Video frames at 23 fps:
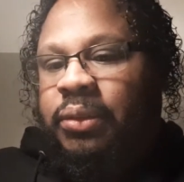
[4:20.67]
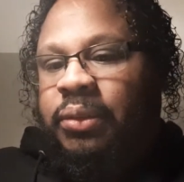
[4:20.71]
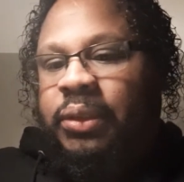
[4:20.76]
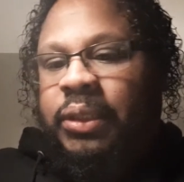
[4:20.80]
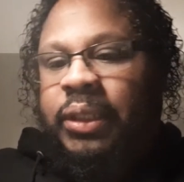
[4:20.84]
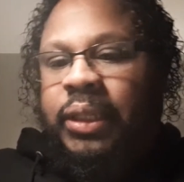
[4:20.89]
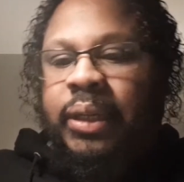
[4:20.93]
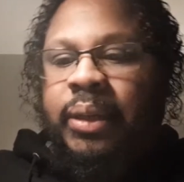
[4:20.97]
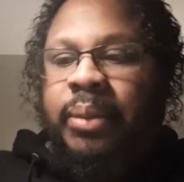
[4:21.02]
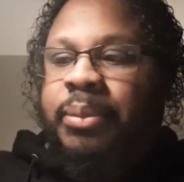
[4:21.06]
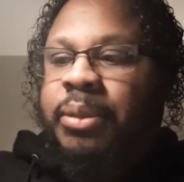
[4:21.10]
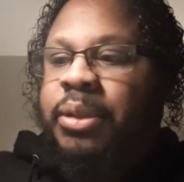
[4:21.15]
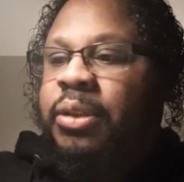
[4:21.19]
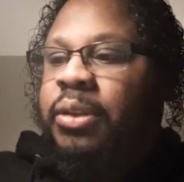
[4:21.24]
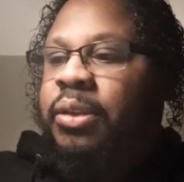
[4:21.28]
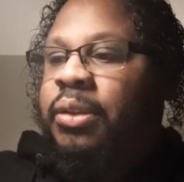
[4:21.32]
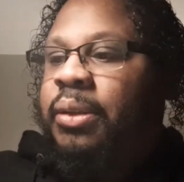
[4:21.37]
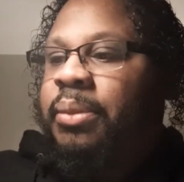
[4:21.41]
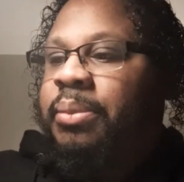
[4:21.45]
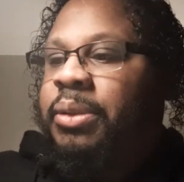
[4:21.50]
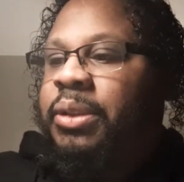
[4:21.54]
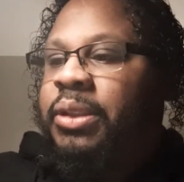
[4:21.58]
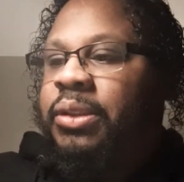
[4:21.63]
Okay, I'm
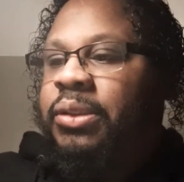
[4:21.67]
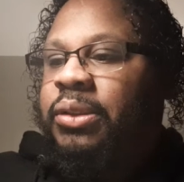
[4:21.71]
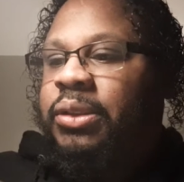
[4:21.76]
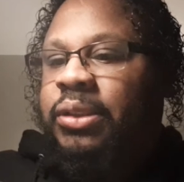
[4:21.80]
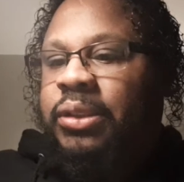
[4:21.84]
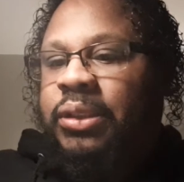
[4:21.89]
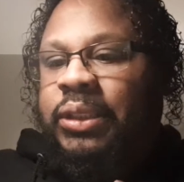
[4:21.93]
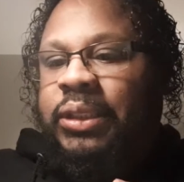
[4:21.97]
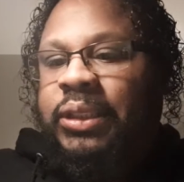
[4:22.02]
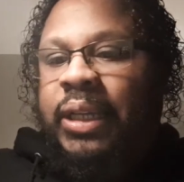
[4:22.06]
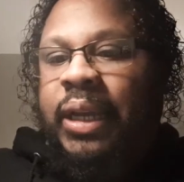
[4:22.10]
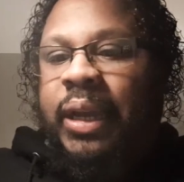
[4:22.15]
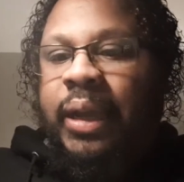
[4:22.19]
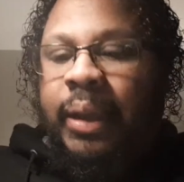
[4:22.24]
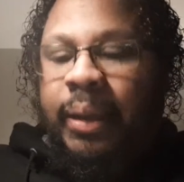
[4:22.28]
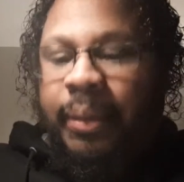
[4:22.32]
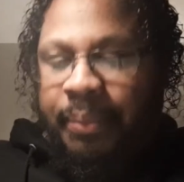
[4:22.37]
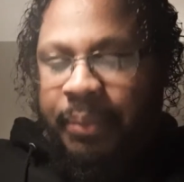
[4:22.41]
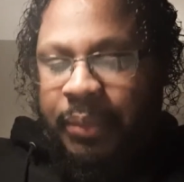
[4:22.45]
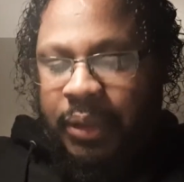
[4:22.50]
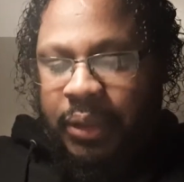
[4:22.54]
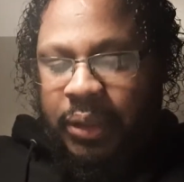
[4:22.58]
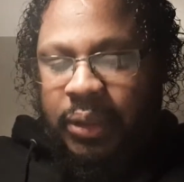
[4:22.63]
gonna go to a
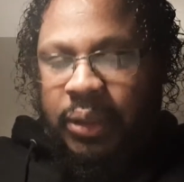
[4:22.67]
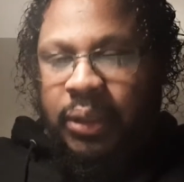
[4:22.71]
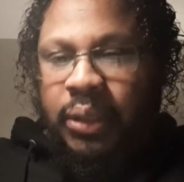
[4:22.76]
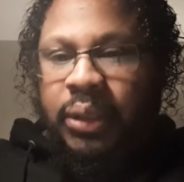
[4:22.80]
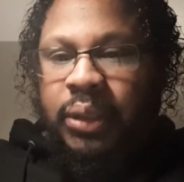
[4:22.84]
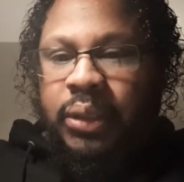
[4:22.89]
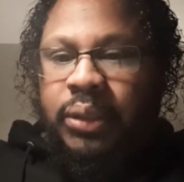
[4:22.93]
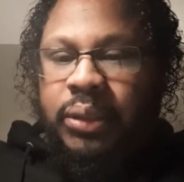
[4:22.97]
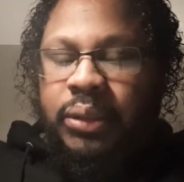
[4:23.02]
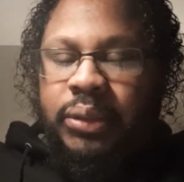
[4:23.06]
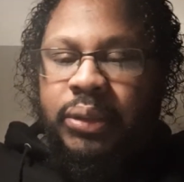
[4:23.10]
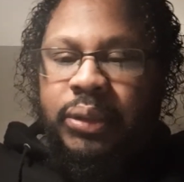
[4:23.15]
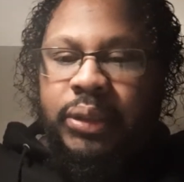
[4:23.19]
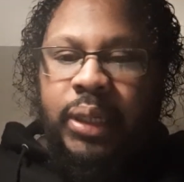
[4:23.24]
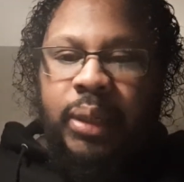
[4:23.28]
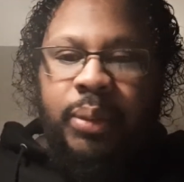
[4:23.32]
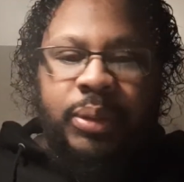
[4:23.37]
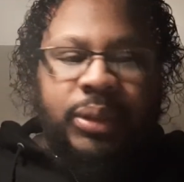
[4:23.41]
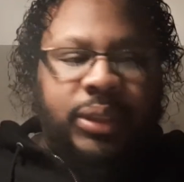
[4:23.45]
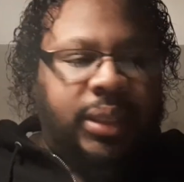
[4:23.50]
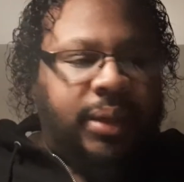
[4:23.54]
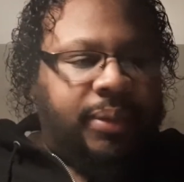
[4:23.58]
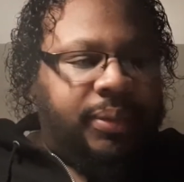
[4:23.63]
job that
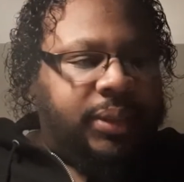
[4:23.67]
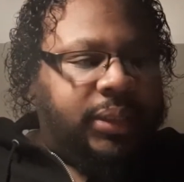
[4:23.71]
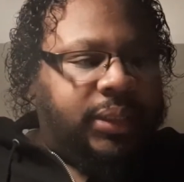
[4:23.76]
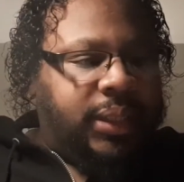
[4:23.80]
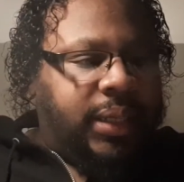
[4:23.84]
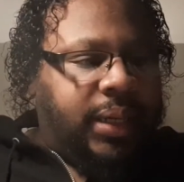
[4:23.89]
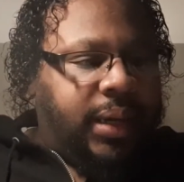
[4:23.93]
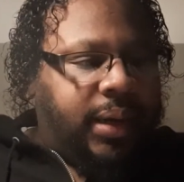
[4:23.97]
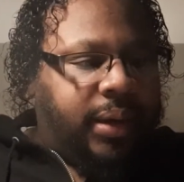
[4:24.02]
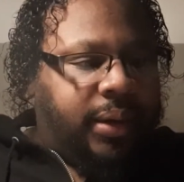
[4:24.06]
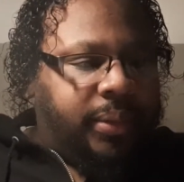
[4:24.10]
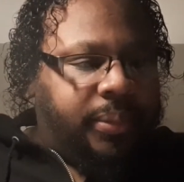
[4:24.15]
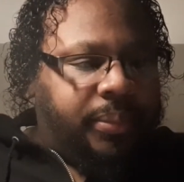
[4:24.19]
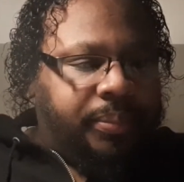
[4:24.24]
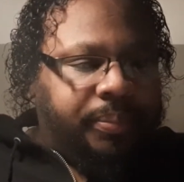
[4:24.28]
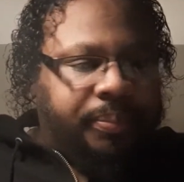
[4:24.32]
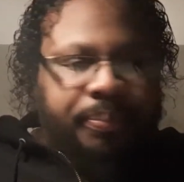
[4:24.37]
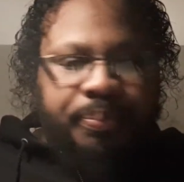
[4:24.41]
was given to Adam.